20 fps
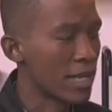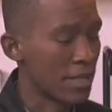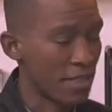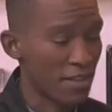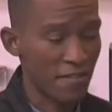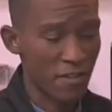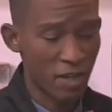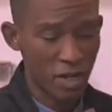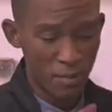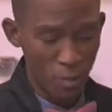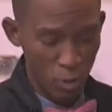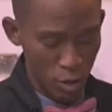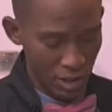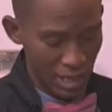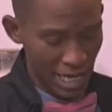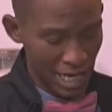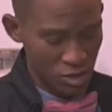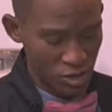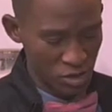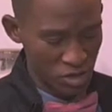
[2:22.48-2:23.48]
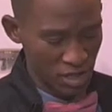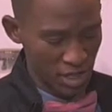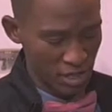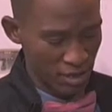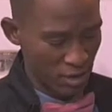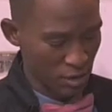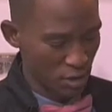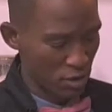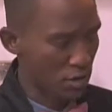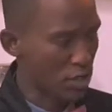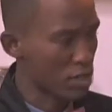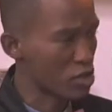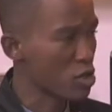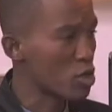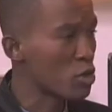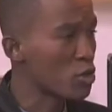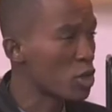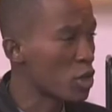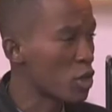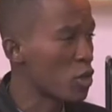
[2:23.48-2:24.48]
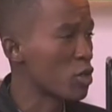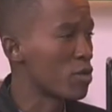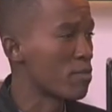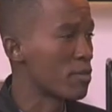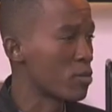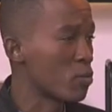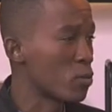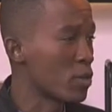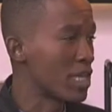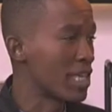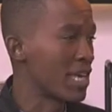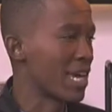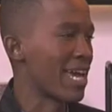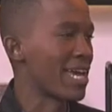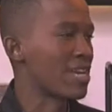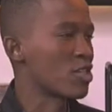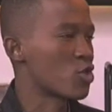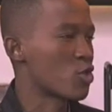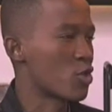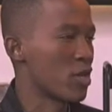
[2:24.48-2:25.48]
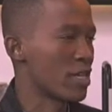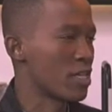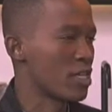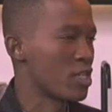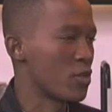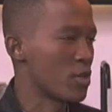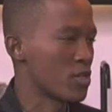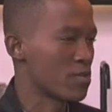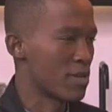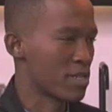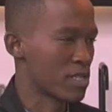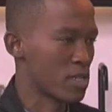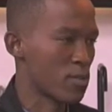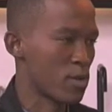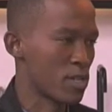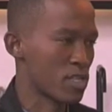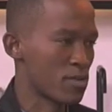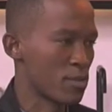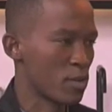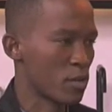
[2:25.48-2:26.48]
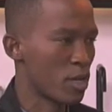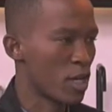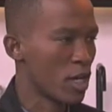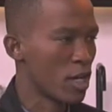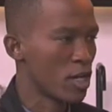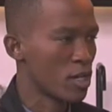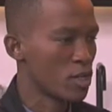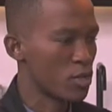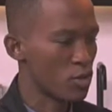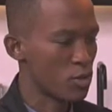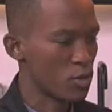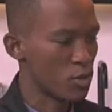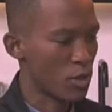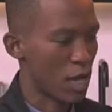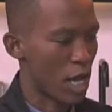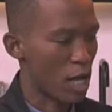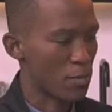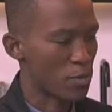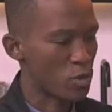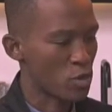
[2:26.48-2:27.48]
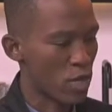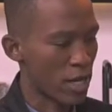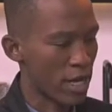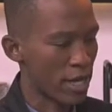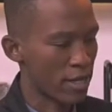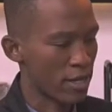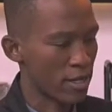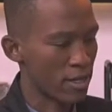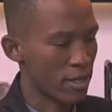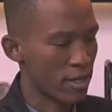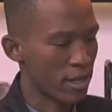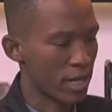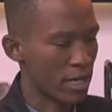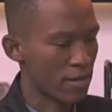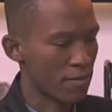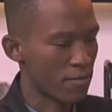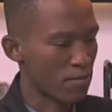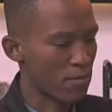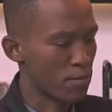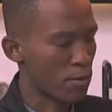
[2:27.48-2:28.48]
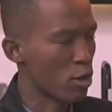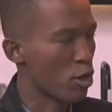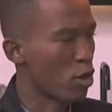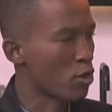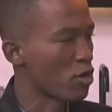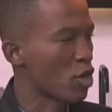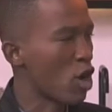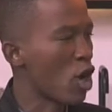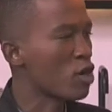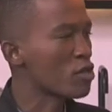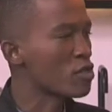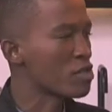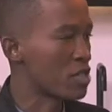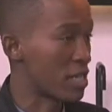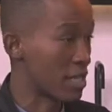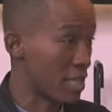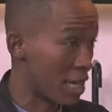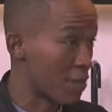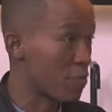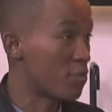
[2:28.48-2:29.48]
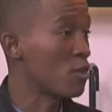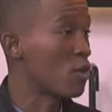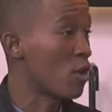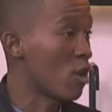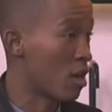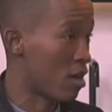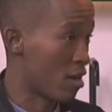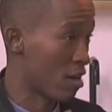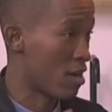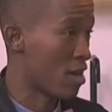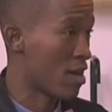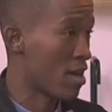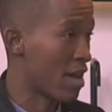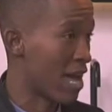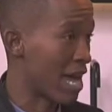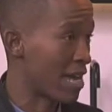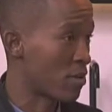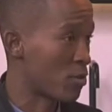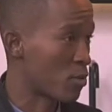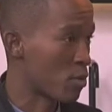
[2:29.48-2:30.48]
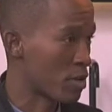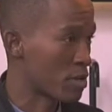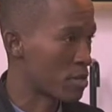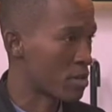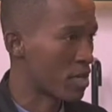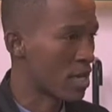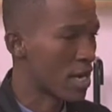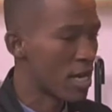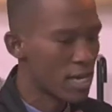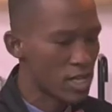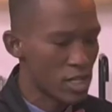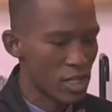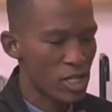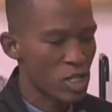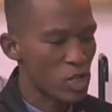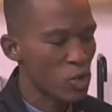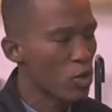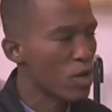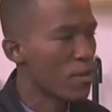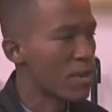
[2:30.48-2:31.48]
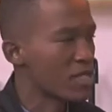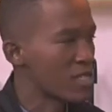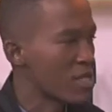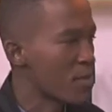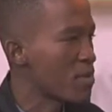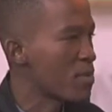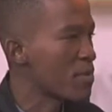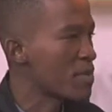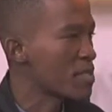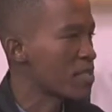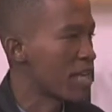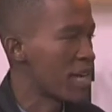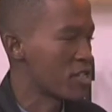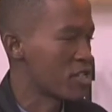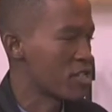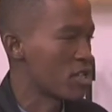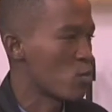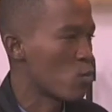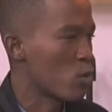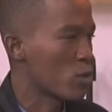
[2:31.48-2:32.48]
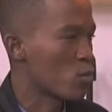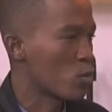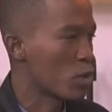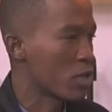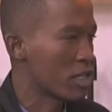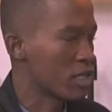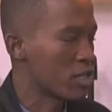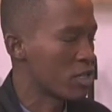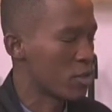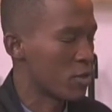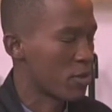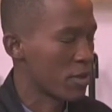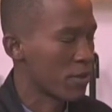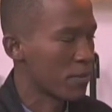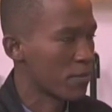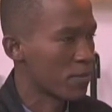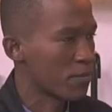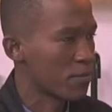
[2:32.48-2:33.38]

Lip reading: And I think very importantly, as you said, there's no cure, but we can try and do as much as possible to help try and kind of prolong the onset if you are at risk. So let's talk about supplementation and what one can do then.